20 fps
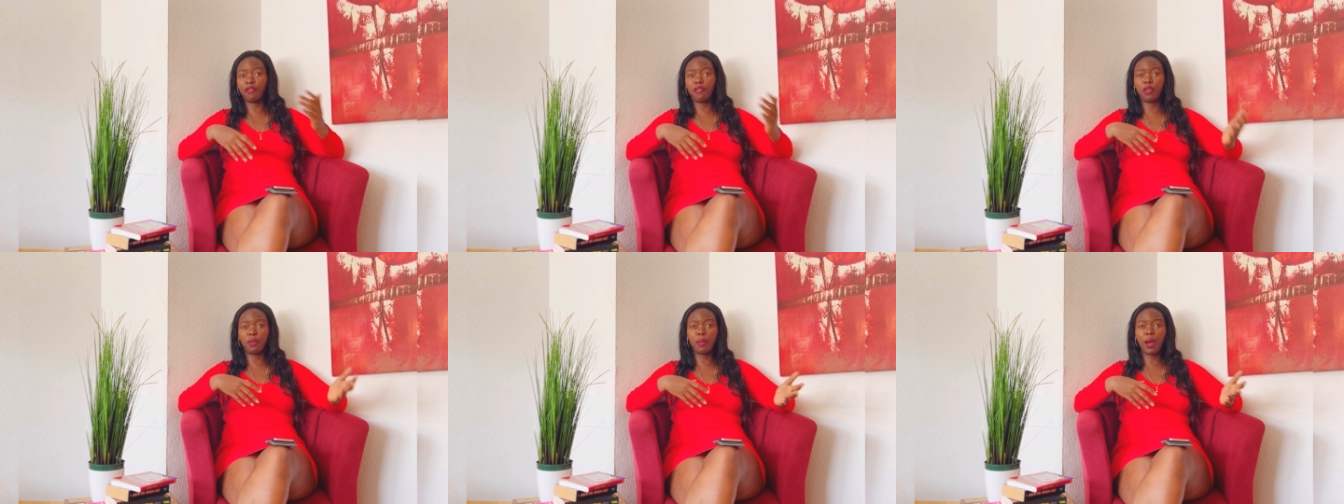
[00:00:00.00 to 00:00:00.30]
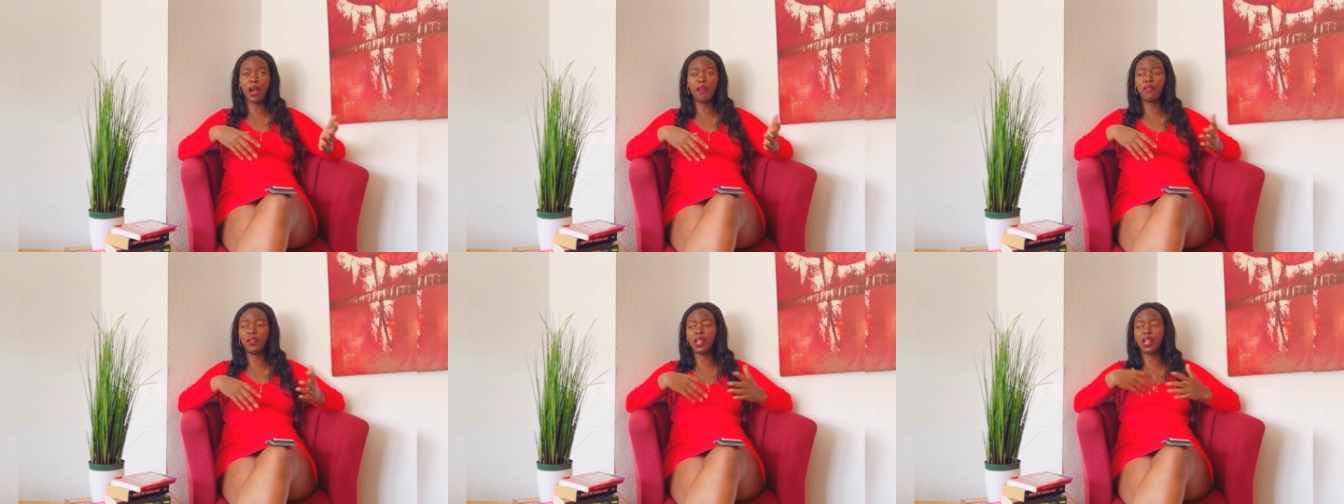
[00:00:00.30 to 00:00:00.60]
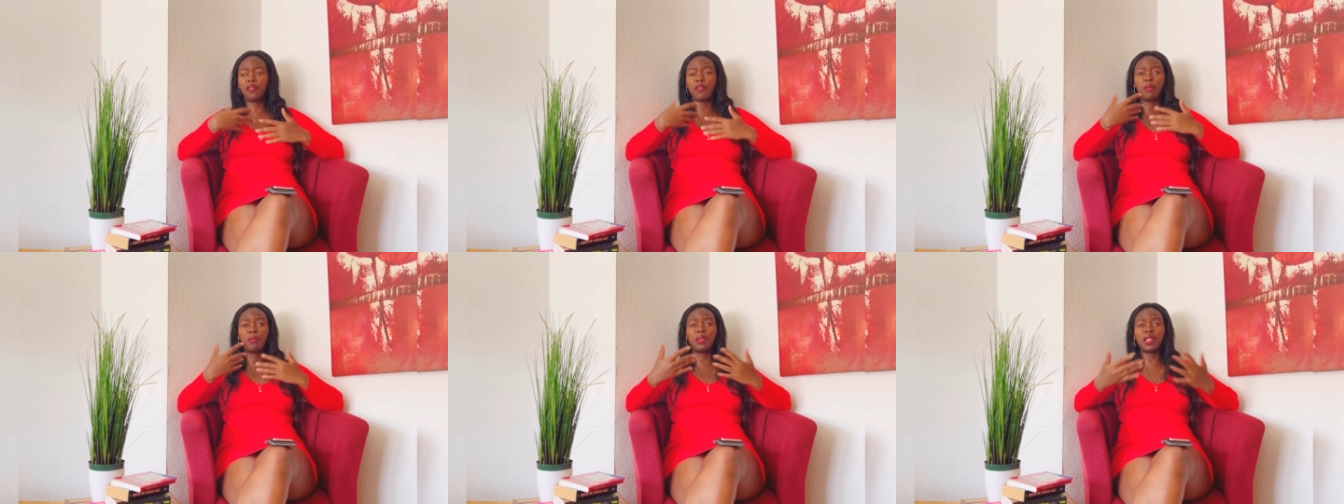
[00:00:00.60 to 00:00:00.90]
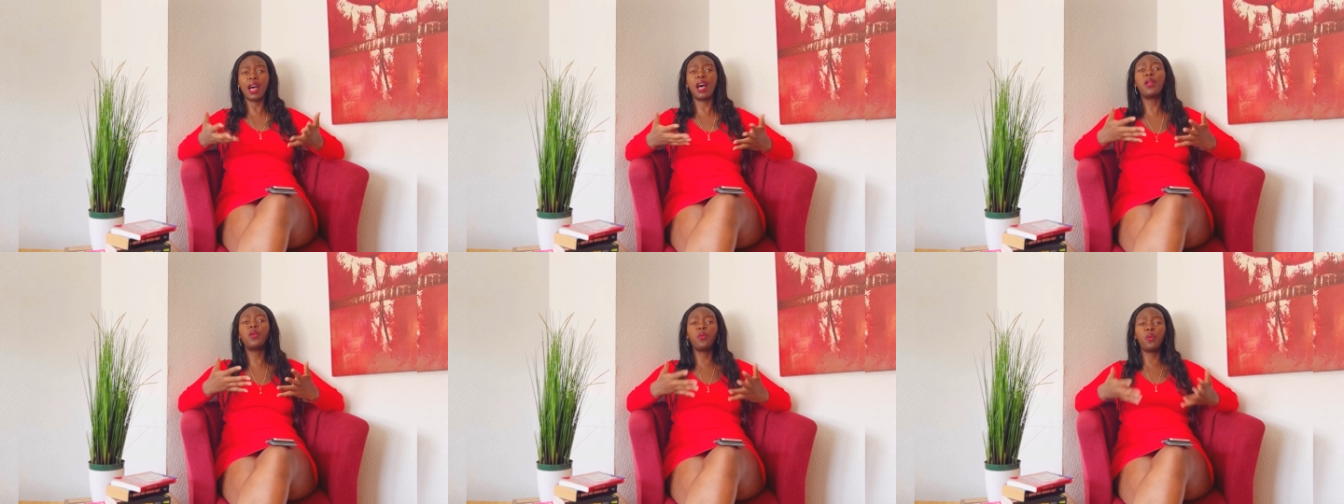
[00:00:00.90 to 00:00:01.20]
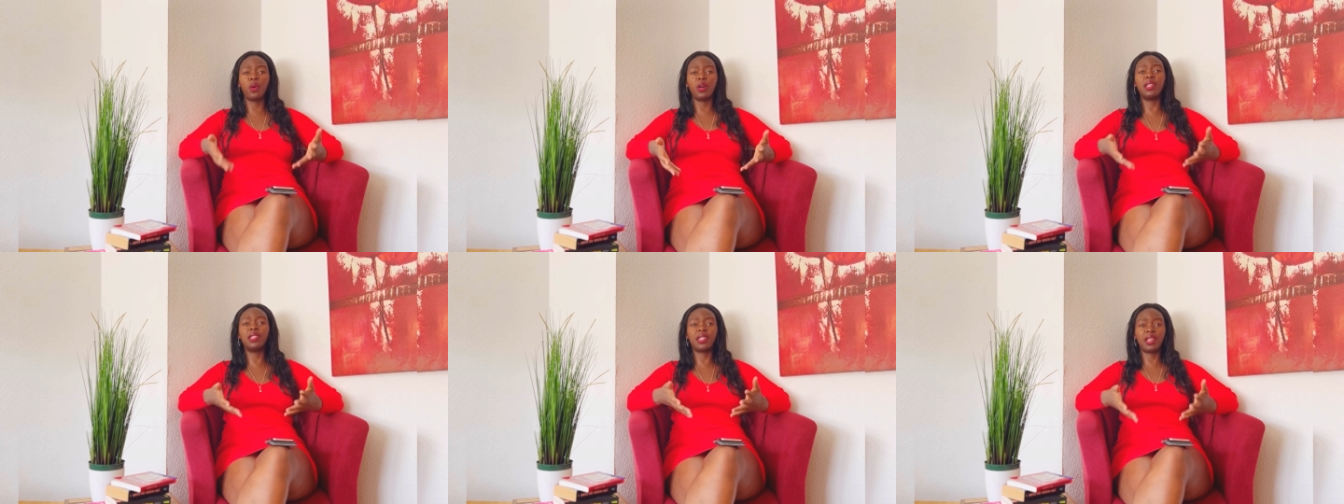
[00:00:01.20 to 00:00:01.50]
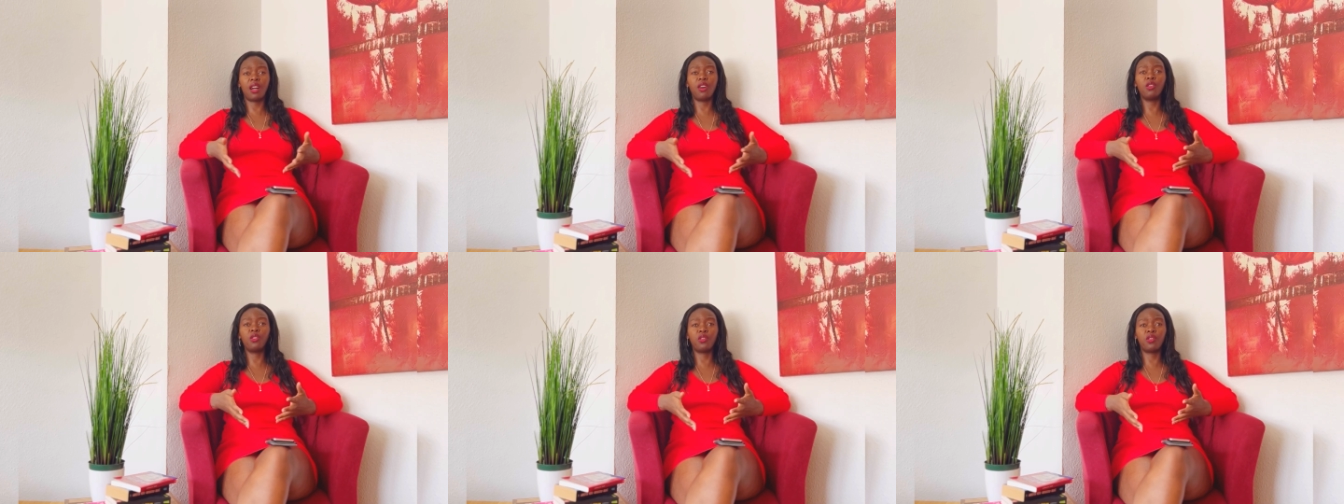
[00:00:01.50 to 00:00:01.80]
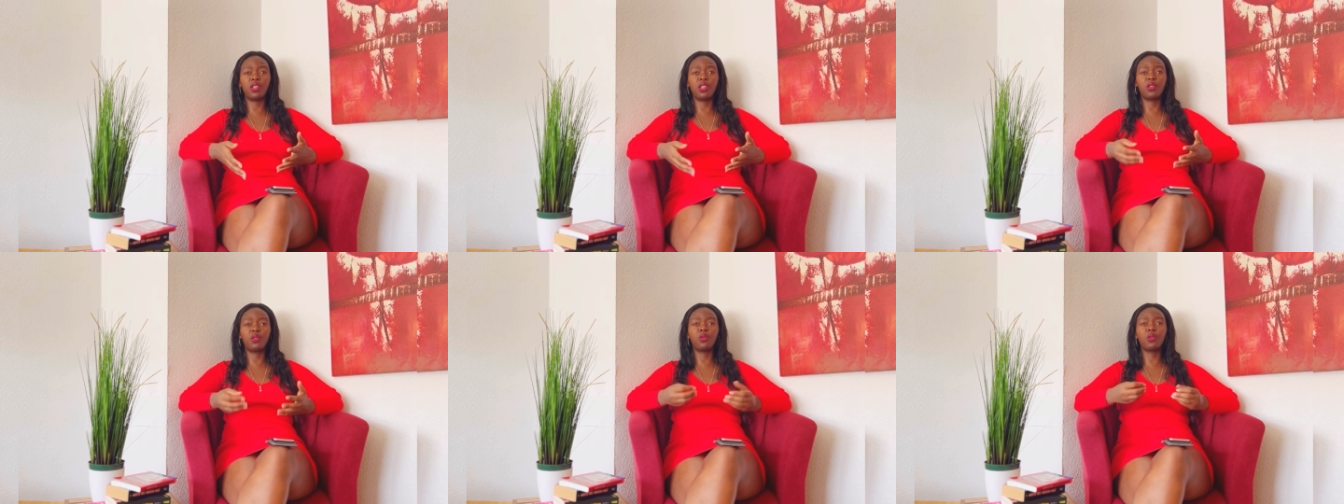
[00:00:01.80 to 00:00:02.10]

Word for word: from Africa, from third world countries,